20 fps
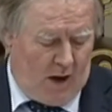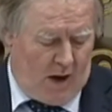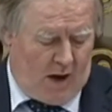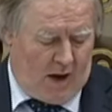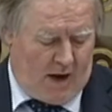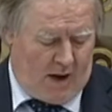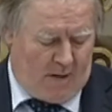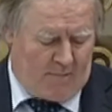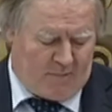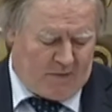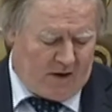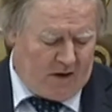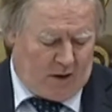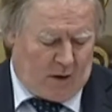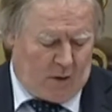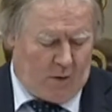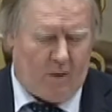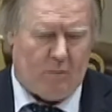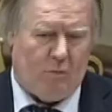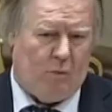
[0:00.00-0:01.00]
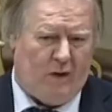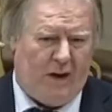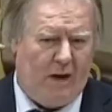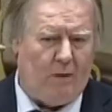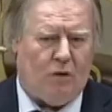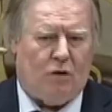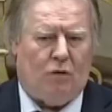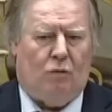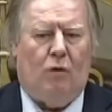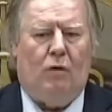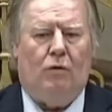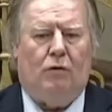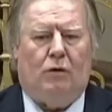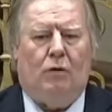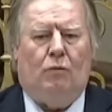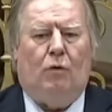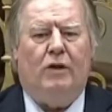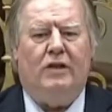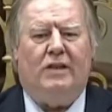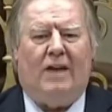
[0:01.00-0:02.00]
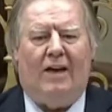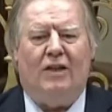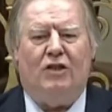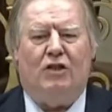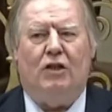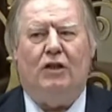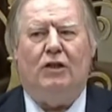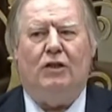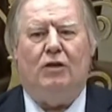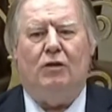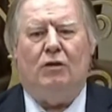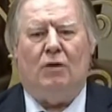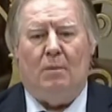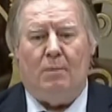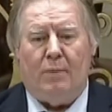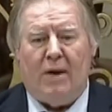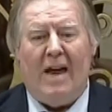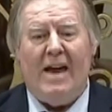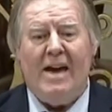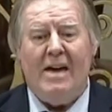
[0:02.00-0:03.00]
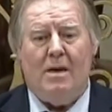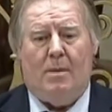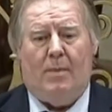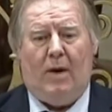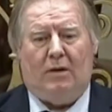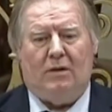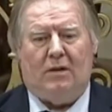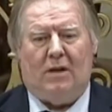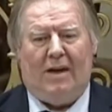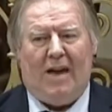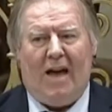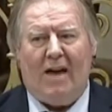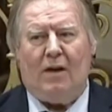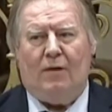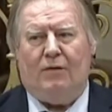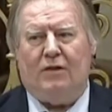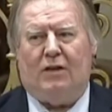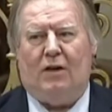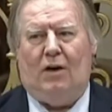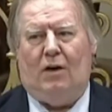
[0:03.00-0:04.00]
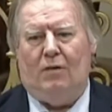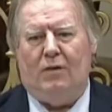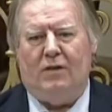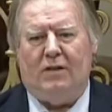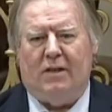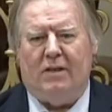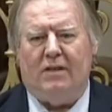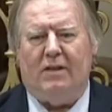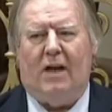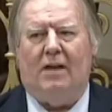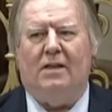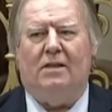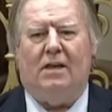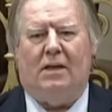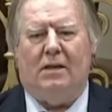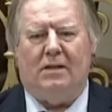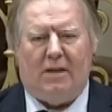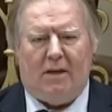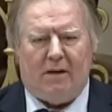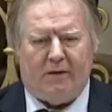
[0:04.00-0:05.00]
Without the right actually to complain about the lack of services and to